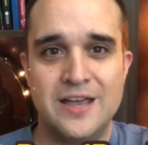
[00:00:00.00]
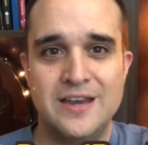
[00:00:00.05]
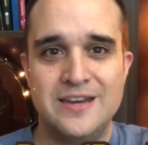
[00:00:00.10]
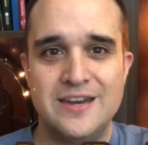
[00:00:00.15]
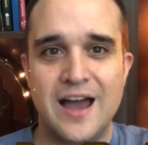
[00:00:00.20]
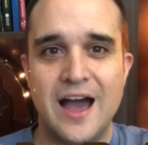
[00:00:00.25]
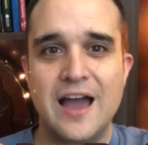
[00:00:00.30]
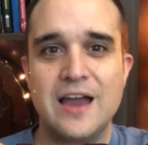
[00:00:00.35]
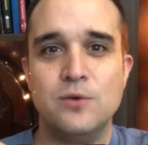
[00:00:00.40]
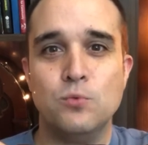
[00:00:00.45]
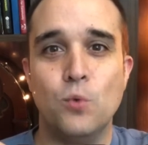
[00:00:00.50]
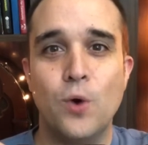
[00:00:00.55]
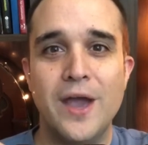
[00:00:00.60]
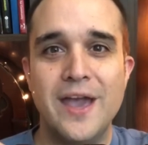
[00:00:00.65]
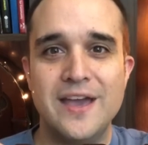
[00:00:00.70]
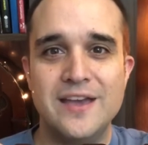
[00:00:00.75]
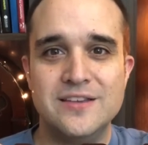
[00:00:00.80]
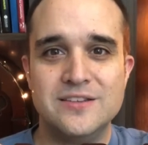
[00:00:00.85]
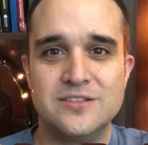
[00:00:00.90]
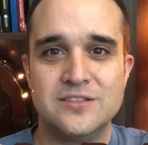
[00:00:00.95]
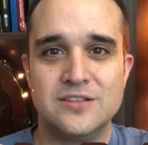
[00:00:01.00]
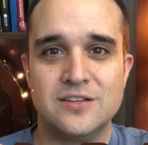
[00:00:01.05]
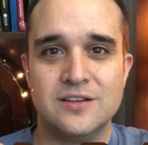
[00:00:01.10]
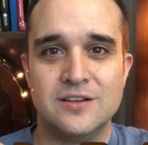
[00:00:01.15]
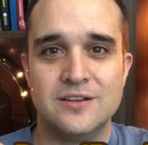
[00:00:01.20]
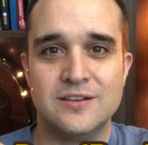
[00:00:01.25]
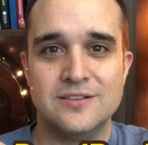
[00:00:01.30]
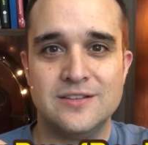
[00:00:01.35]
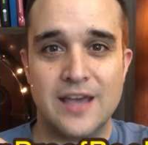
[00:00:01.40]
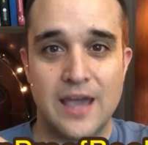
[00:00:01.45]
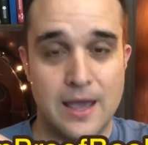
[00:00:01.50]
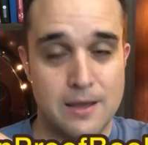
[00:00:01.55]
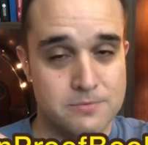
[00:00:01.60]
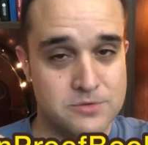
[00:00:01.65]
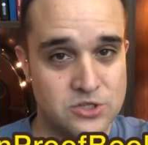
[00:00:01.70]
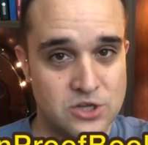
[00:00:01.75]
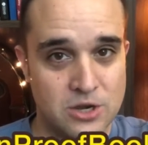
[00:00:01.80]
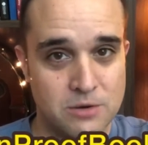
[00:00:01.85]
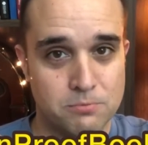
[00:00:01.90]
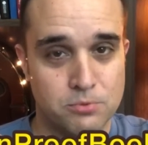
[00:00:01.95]
9 ways to
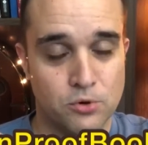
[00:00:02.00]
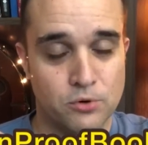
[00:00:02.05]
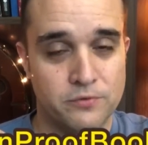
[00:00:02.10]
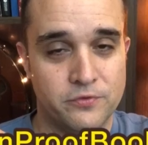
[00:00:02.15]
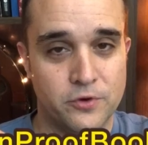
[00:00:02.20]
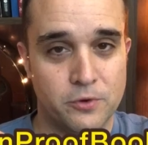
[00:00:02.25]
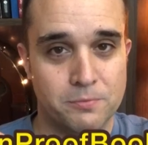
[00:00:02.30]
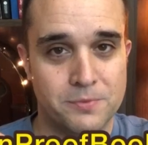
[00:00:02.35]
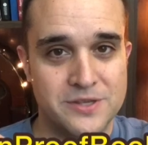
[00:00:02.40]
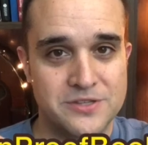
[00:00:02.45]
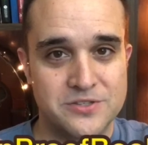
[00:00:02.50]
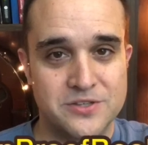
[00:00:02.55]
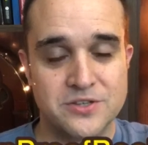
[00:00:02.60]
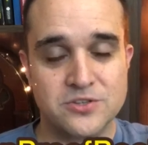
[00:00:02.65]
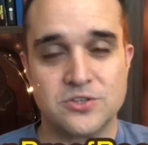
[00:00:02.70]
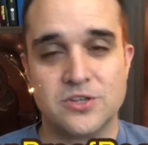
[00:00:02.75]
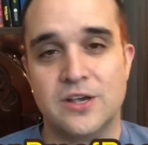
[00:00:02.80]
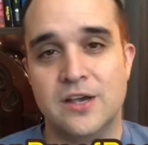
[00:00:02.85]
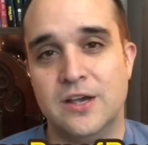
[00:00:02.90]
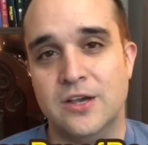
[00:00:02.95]
Amazon proof your business.